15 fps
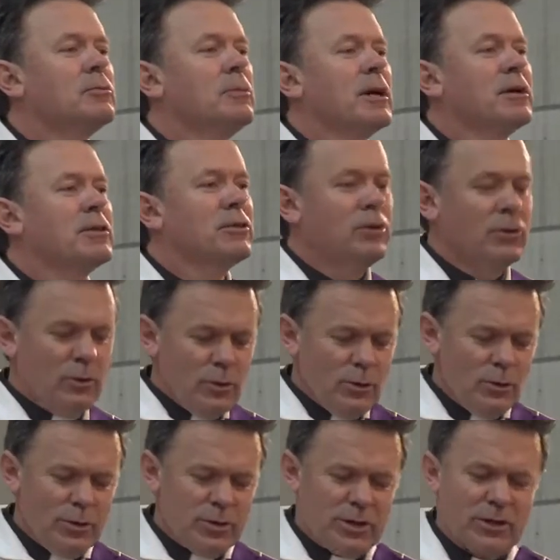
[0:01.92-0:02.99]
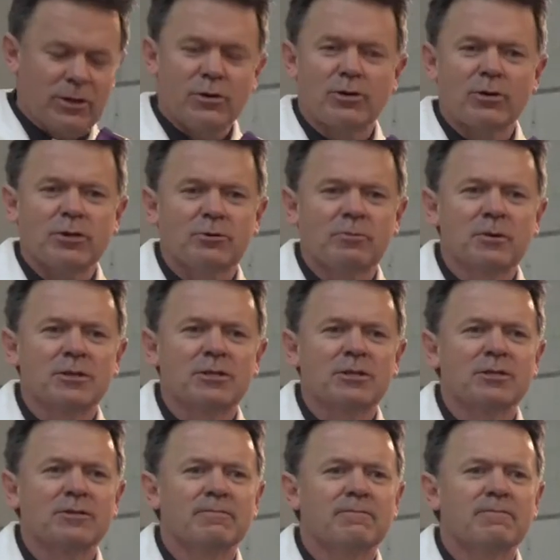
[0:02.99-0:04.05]
To make the news at
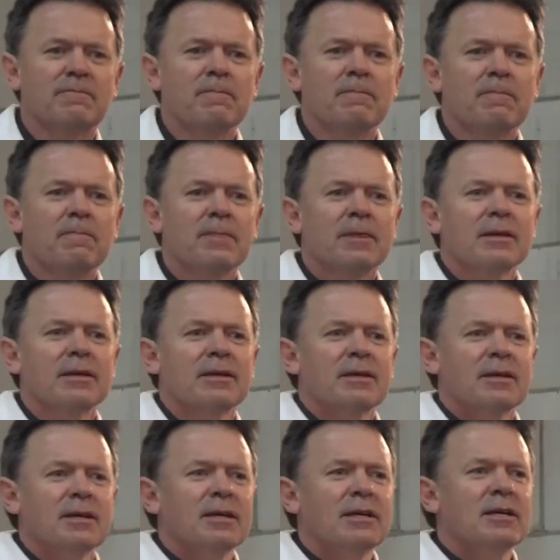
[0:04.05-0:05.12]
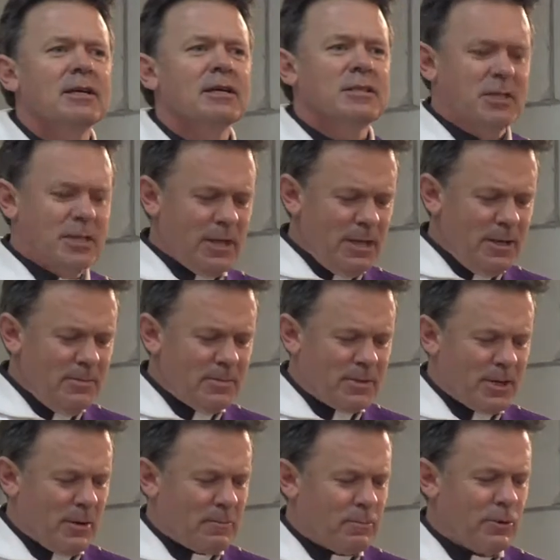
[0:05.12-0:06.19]
Christmas, it
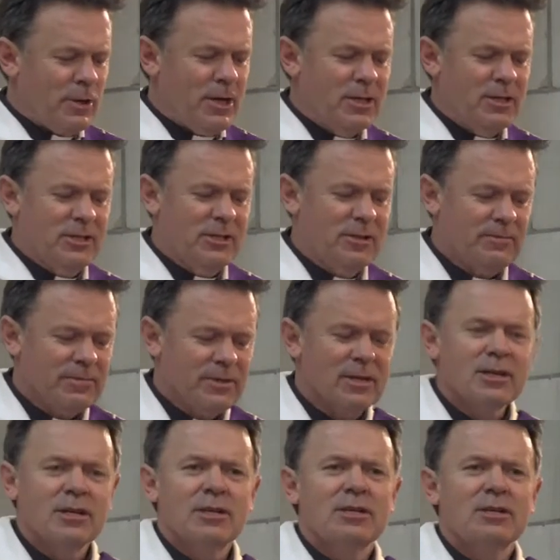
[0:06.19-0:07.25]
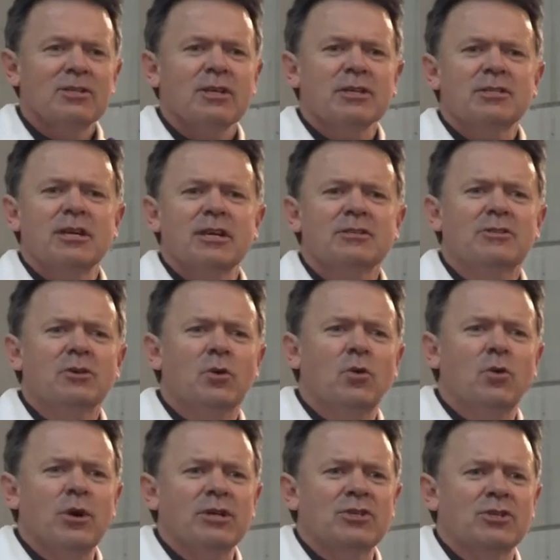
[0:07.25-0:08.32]
seems a priest just has to
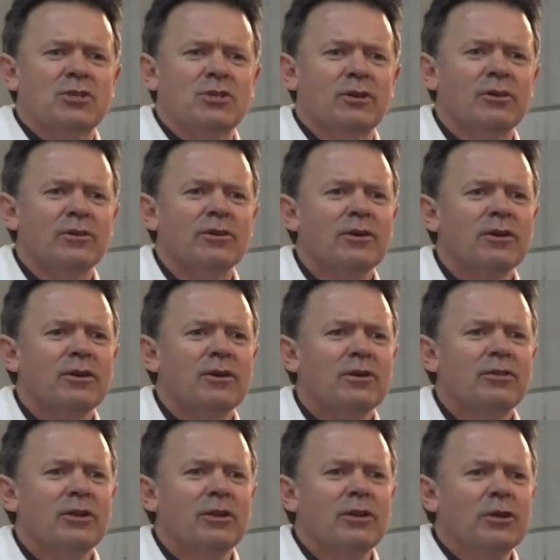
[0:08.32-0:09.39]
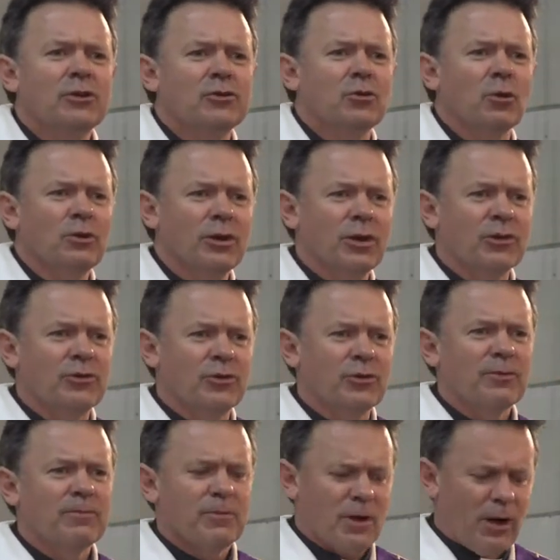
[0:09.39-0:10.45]
question the
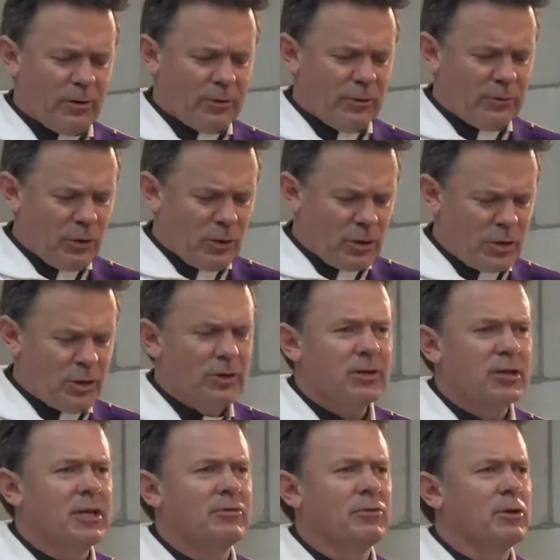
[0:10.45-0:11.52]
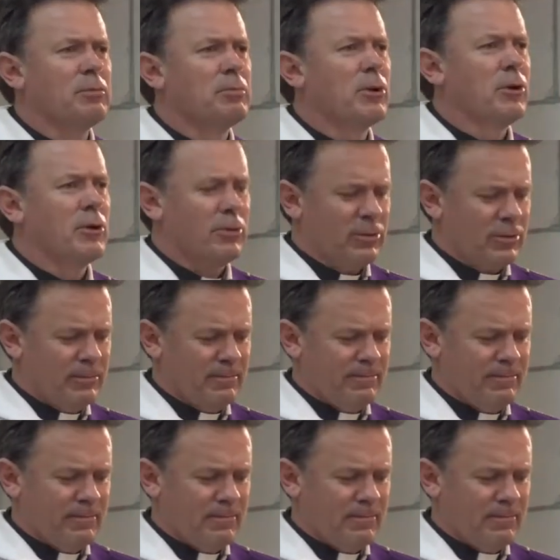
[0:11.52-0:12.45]
literalness of a virgin giving birth.